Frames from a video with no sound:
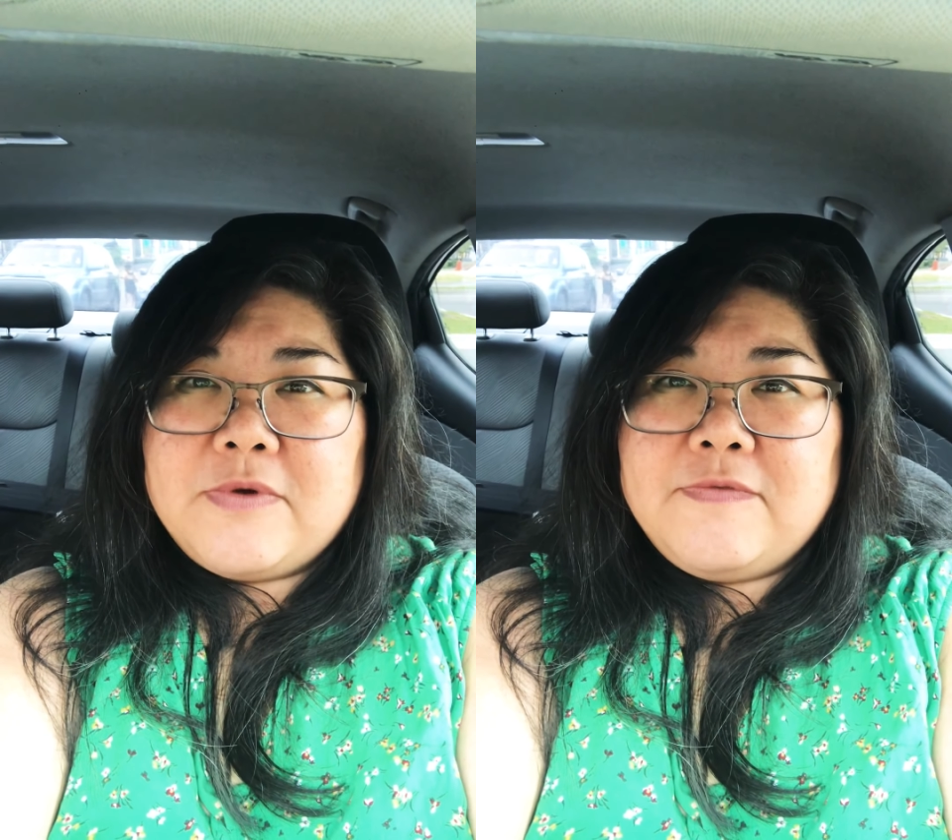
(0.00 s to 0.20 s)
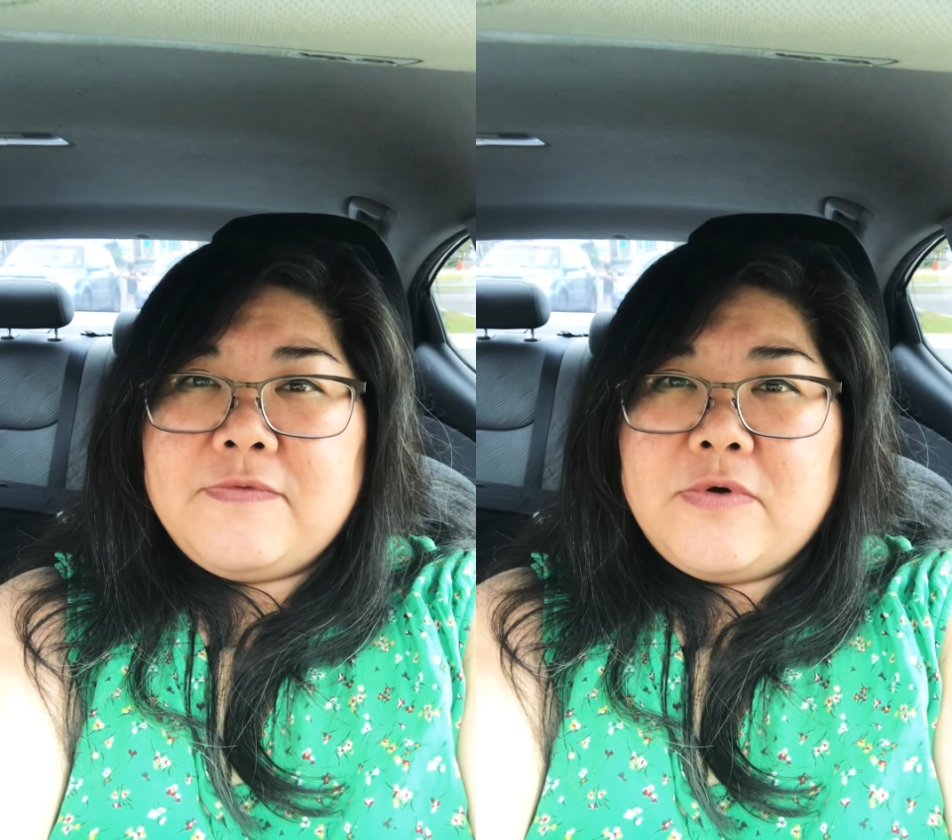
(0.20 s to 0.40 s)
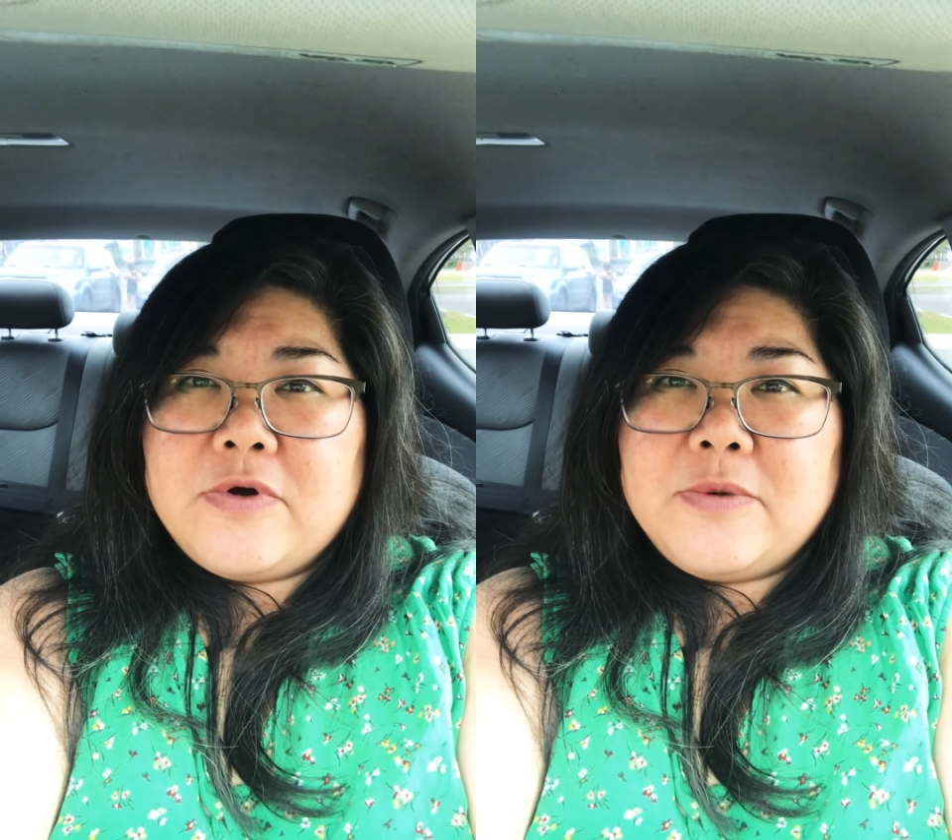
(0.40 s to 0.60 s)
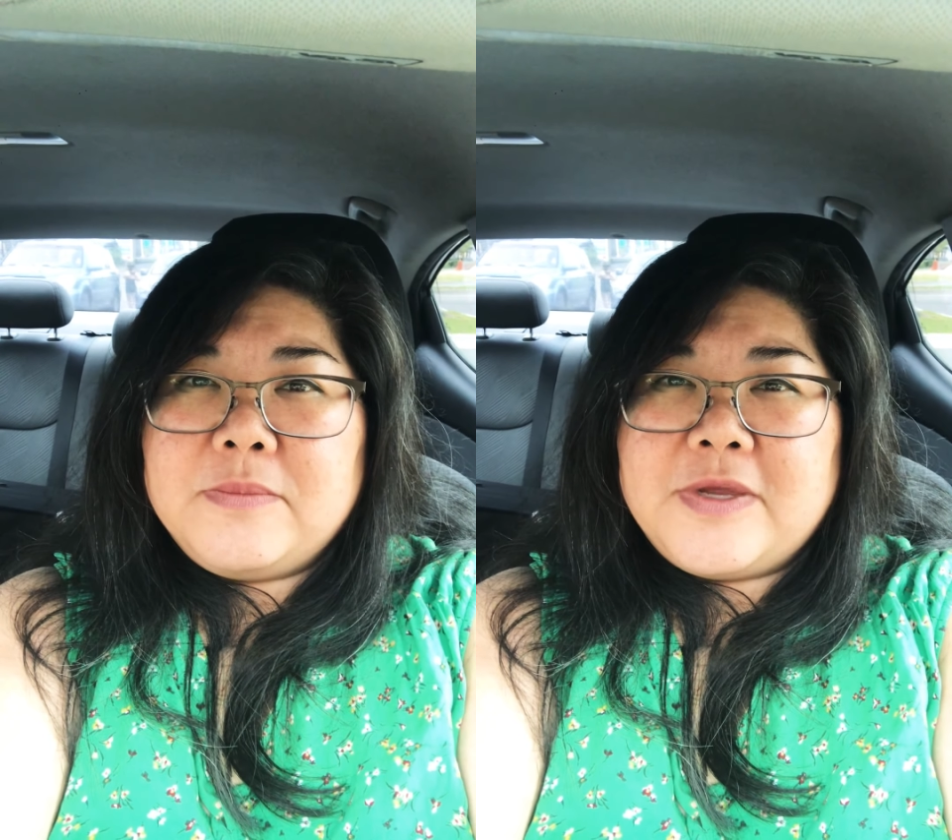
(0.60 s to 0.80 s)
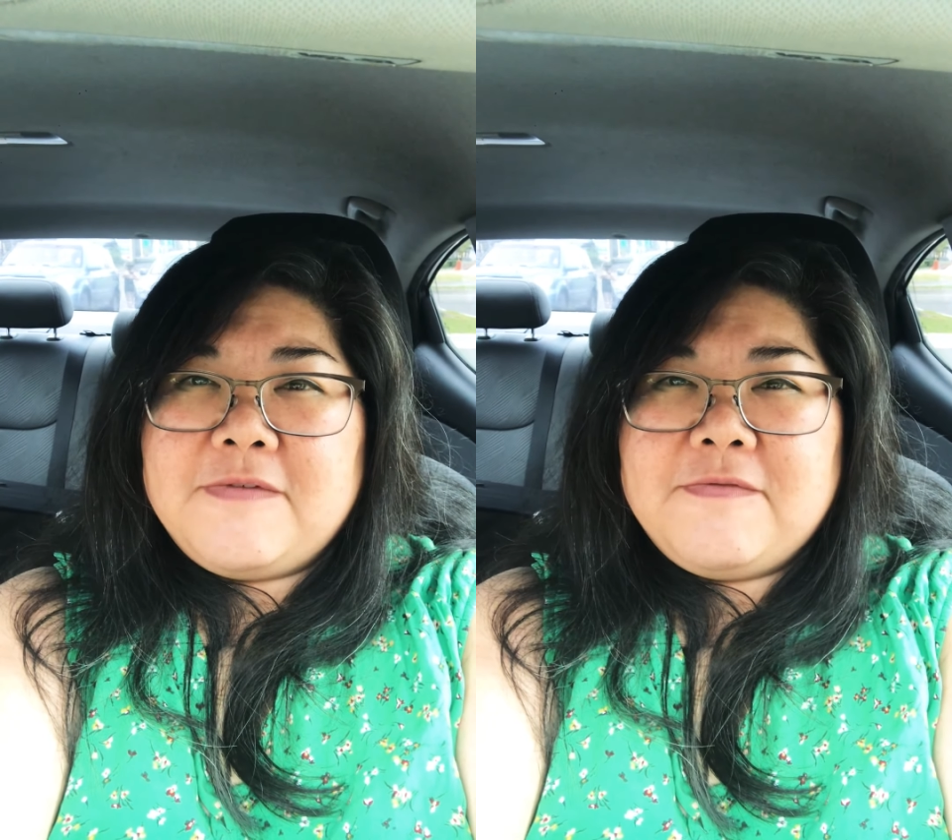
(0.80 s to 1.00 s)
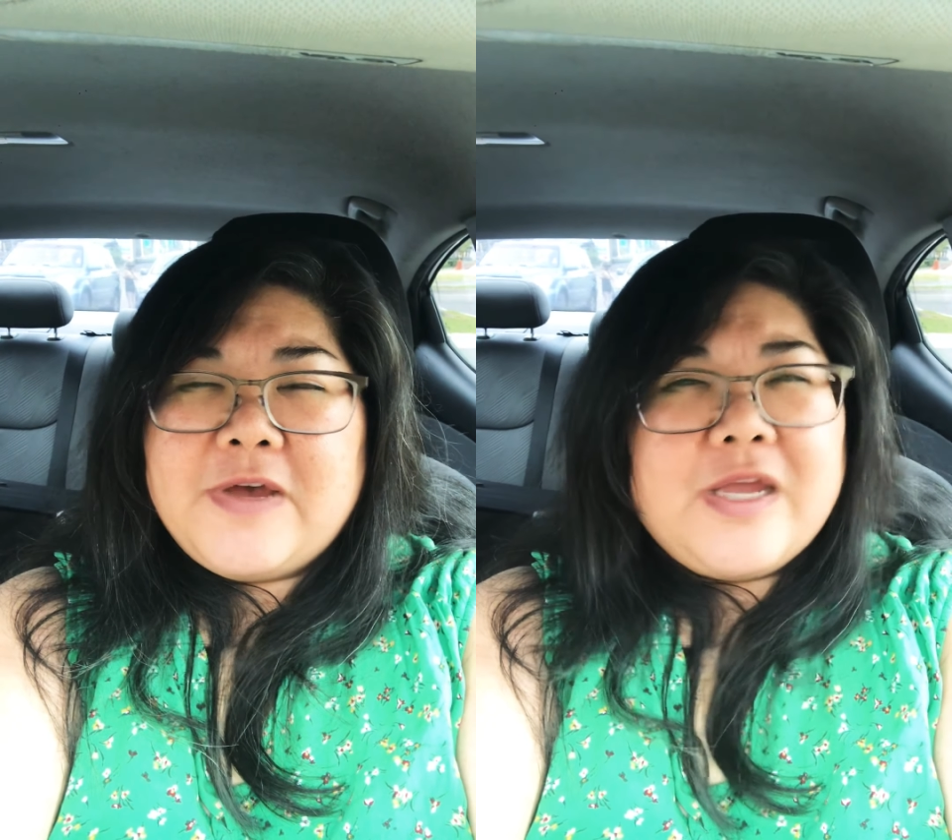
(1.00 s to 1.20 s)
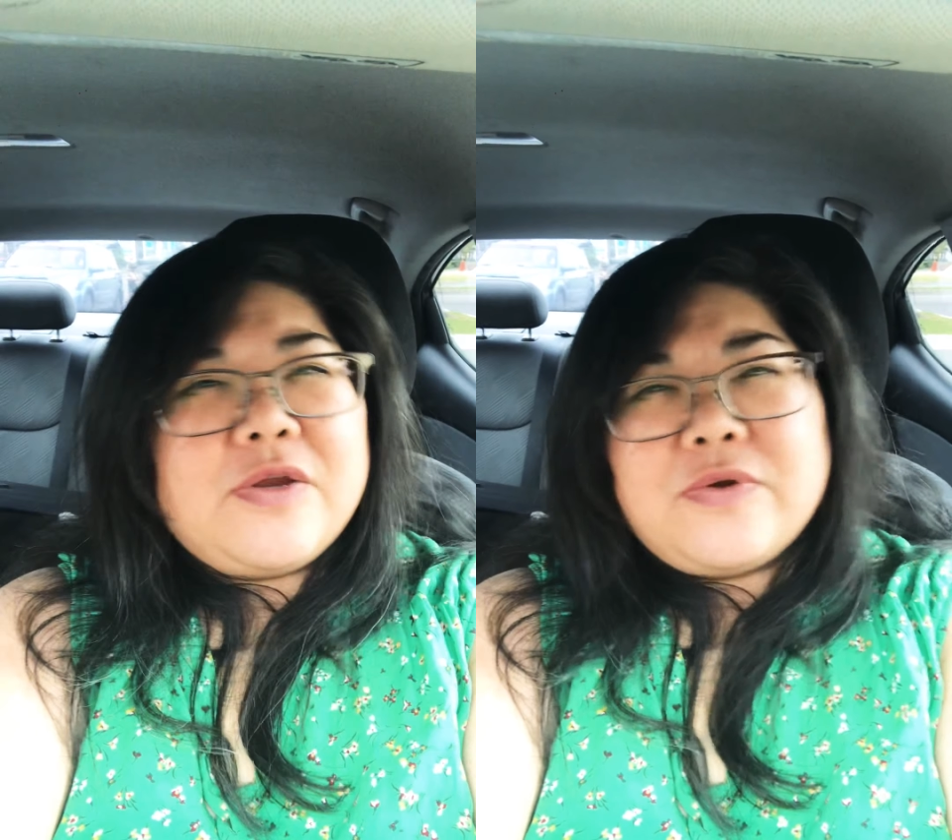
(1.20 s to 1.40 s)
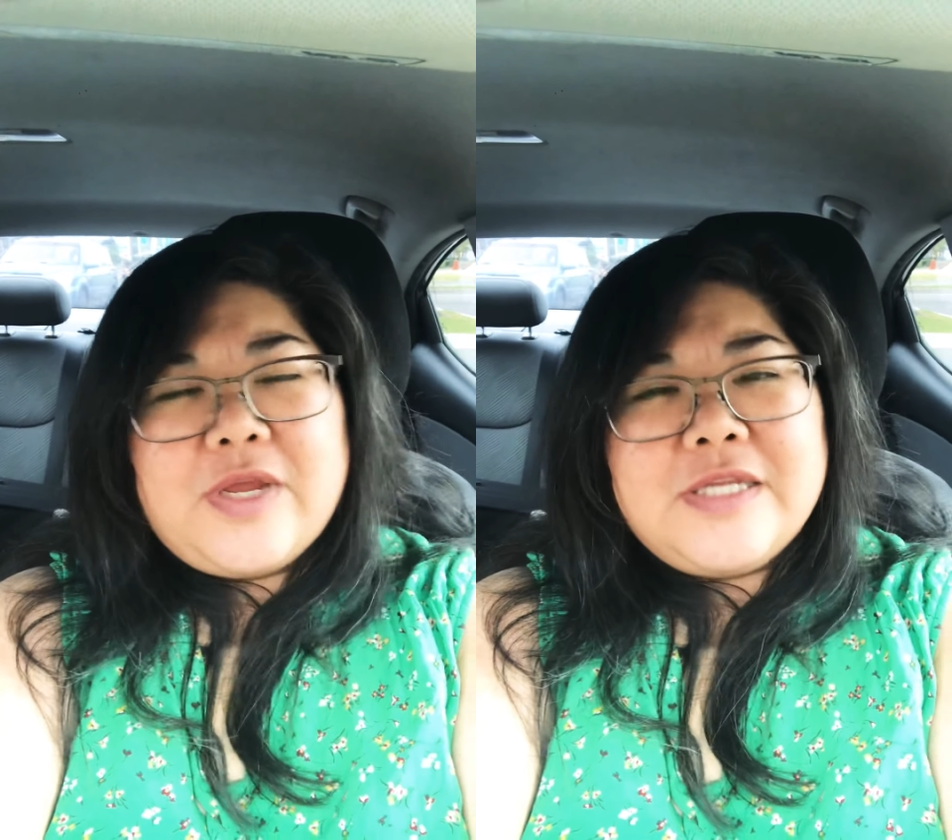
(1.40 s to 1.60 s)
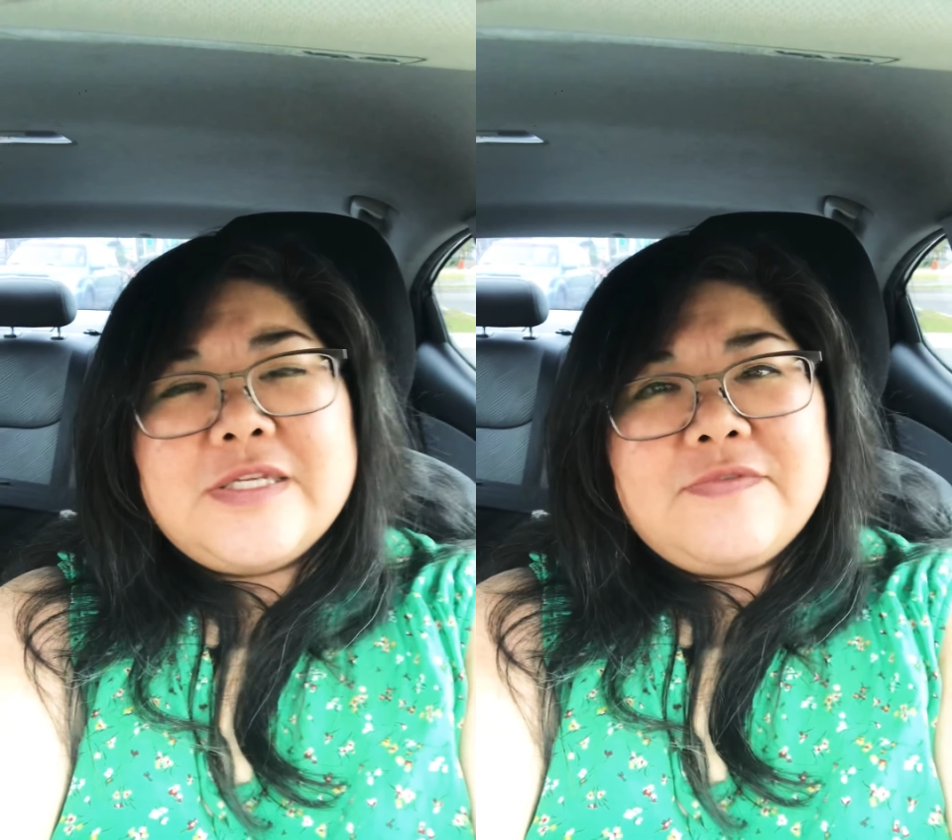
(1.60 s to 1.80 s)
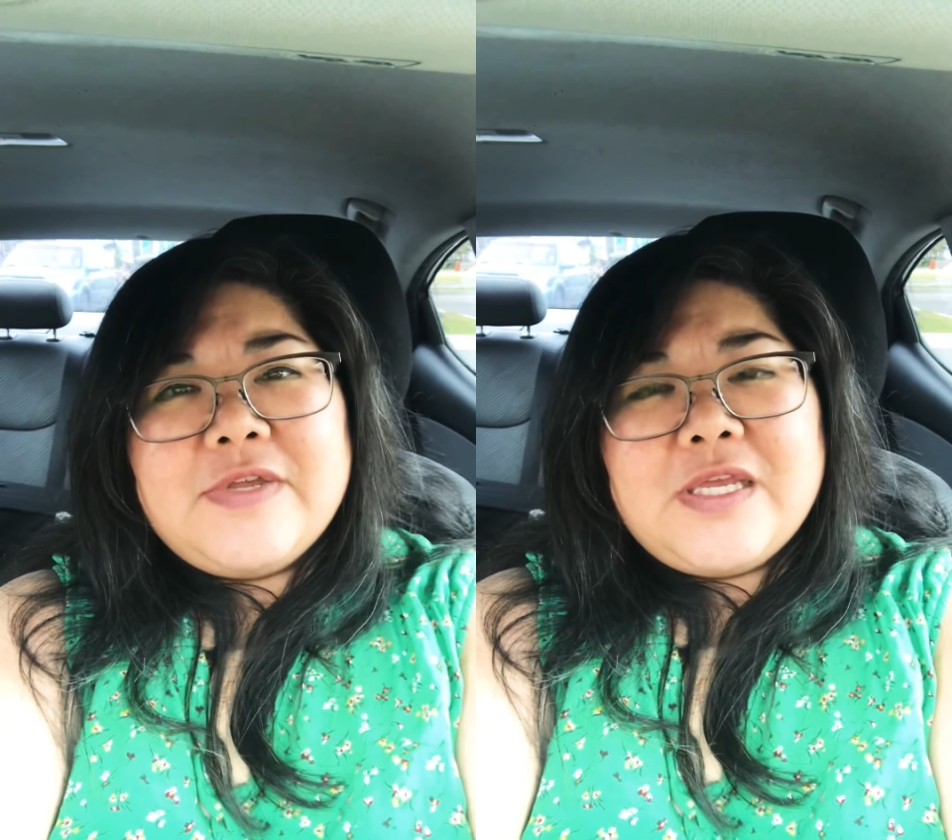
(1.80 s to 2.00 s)
or form confine
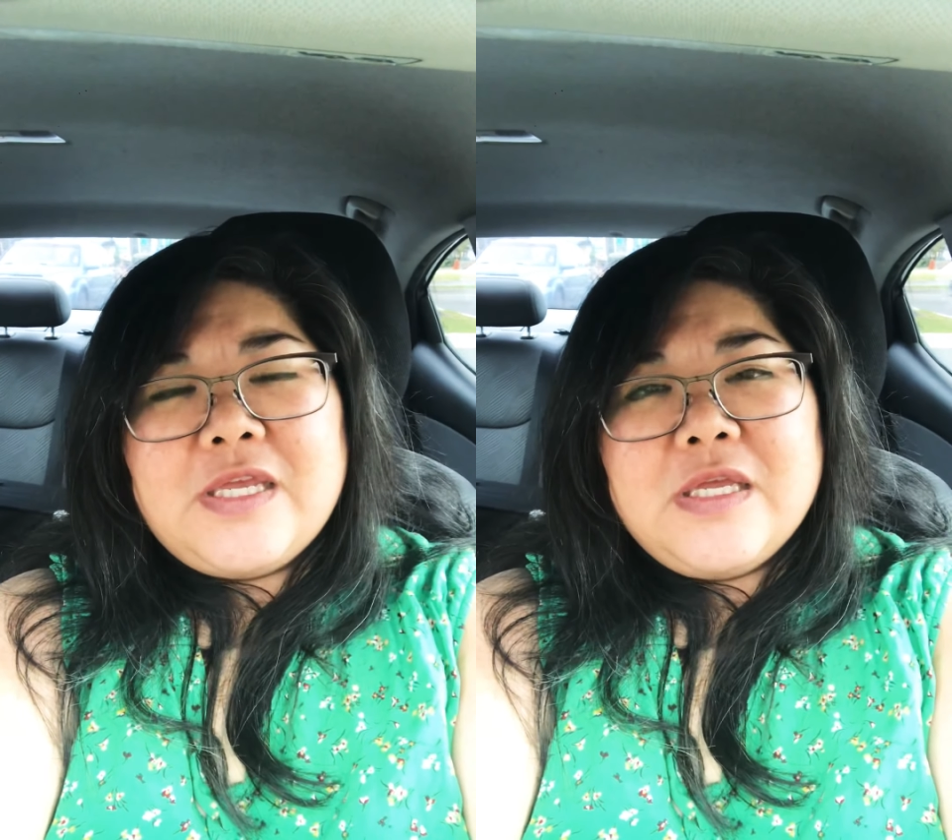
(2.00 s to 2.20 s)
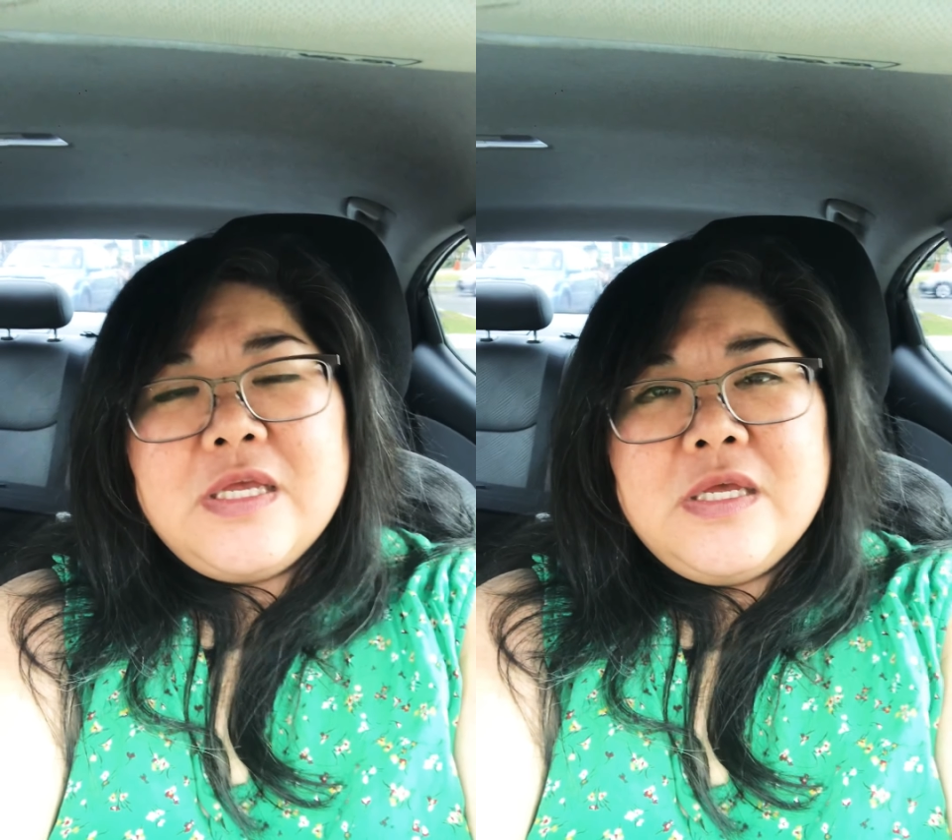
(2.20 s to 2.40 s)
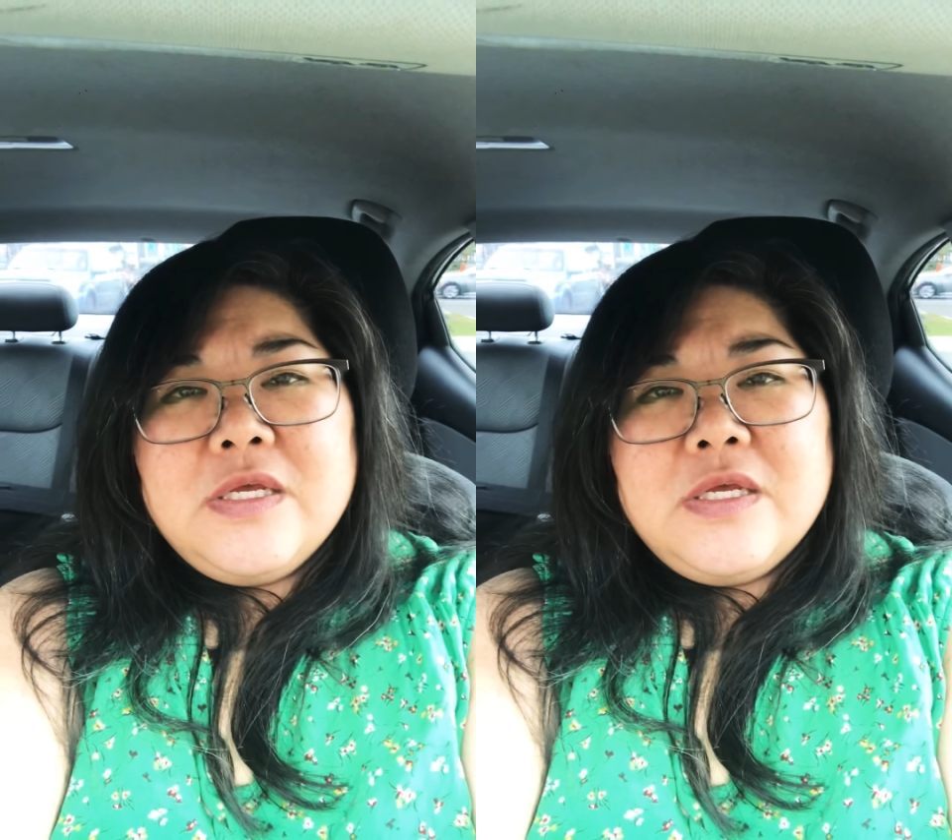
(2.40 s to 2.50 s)
creativity.